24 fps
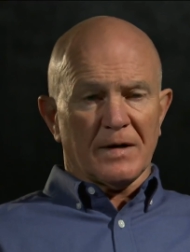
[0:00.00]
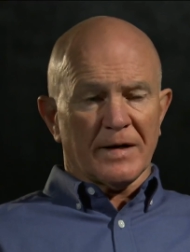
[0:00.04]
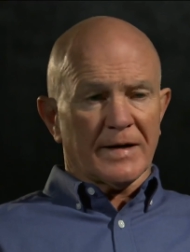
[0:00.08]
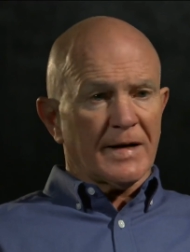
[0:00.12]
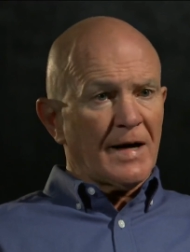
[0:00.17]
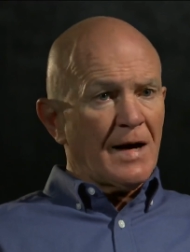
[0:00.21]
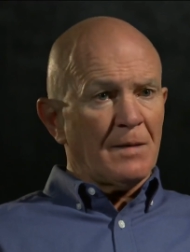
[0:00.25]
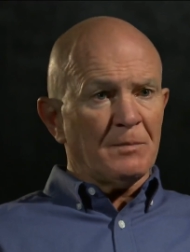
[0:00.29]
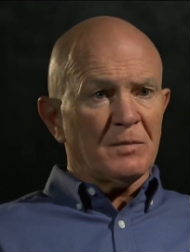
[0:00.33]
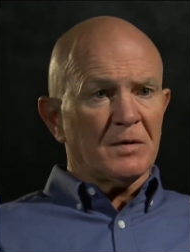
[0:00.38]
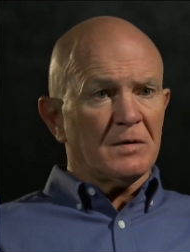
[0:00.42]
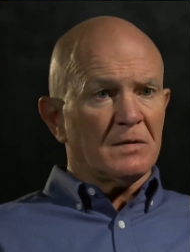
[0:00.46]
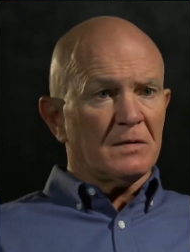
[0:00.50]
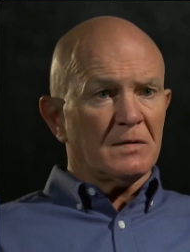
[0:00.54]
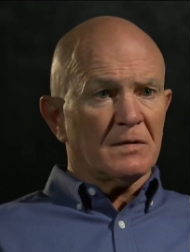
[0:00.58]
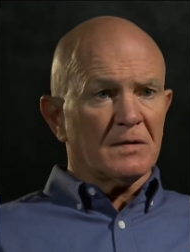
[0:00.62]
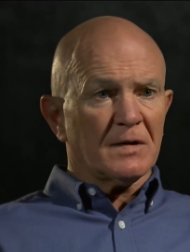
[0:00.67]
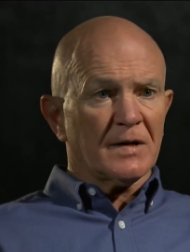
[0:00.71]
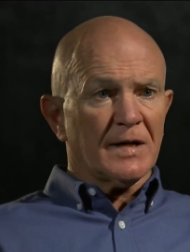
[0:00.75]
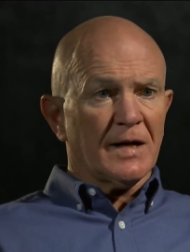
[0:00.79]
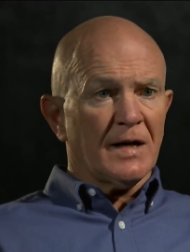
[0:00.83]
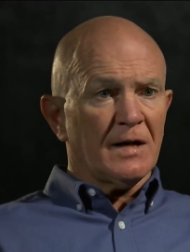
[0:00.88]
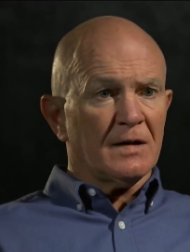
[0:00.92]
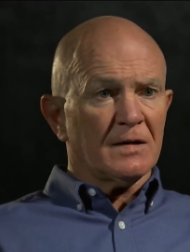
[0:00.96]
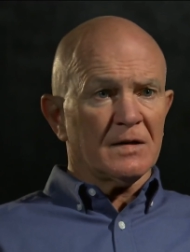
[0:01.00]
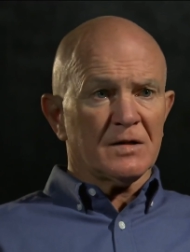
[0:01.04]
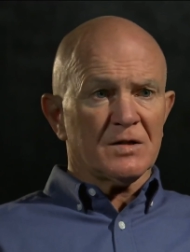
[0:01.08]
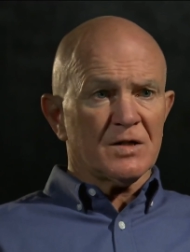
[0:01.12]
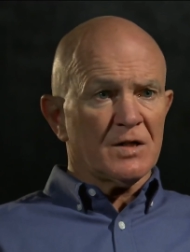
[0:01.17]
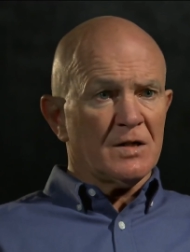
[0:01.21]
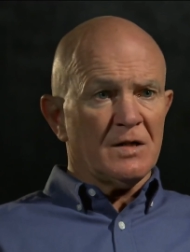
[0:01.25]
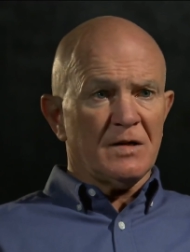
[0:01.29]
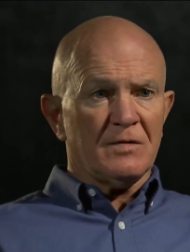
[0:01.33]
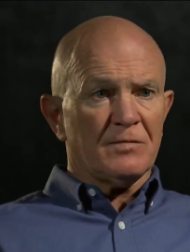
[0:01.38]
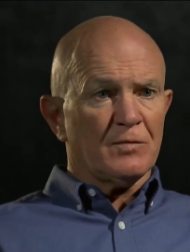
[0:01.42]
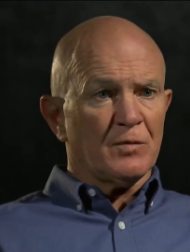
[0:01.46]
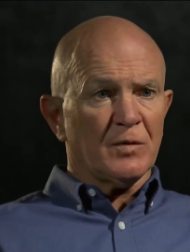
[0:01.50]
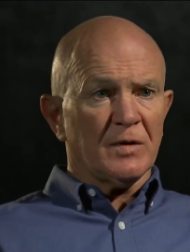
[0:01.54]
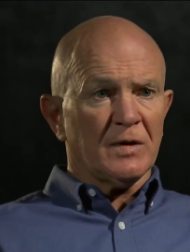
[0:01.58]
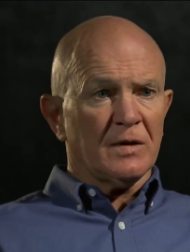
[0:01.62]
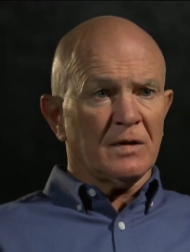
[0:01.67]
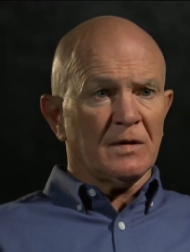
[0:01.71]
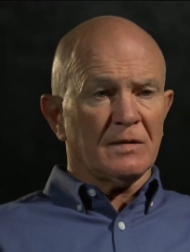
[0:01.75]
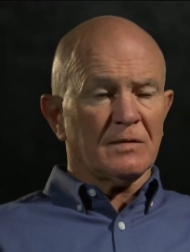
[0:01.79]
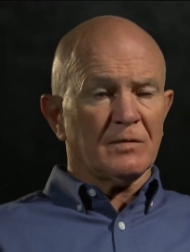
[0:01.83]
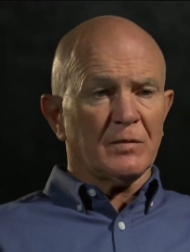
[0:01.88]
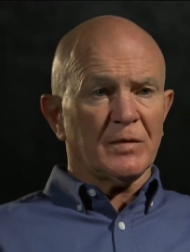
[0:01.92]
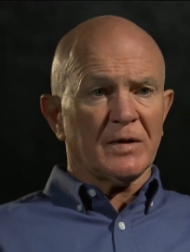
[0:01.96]
a gambler can achieve
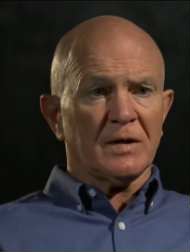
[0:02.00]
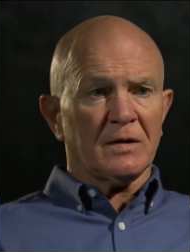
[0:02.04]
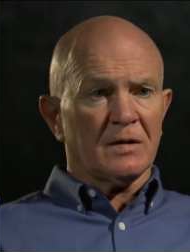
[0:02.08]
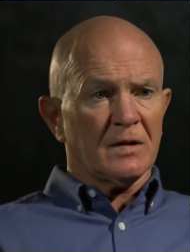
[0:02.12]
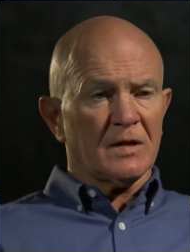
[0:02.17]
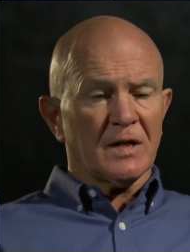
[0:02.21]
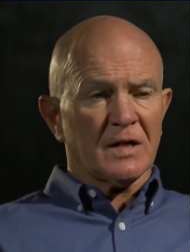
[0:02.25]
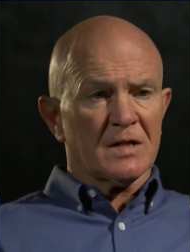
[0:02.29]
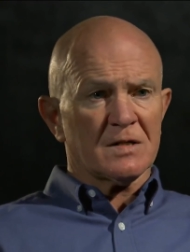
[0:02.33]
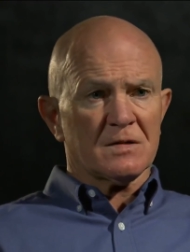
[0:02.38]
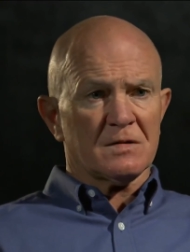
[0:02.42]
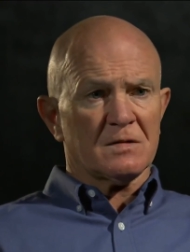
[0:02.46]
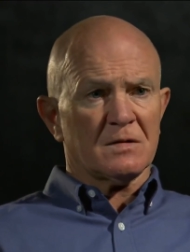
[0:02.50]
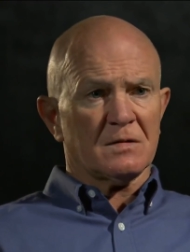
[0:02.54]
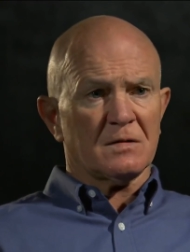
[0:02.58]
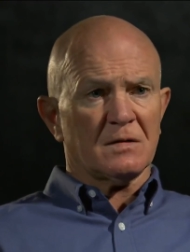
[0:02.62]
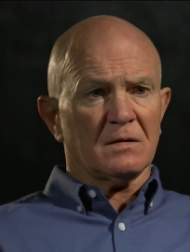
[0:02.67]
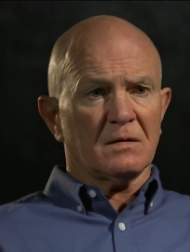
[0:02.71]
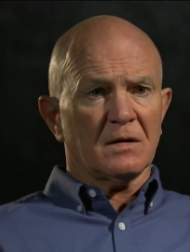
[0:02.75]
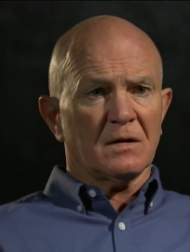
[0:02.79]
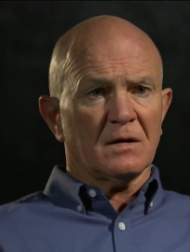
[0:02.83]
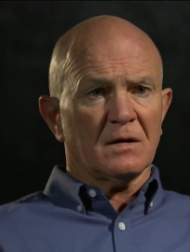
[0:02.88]
when, when an addiction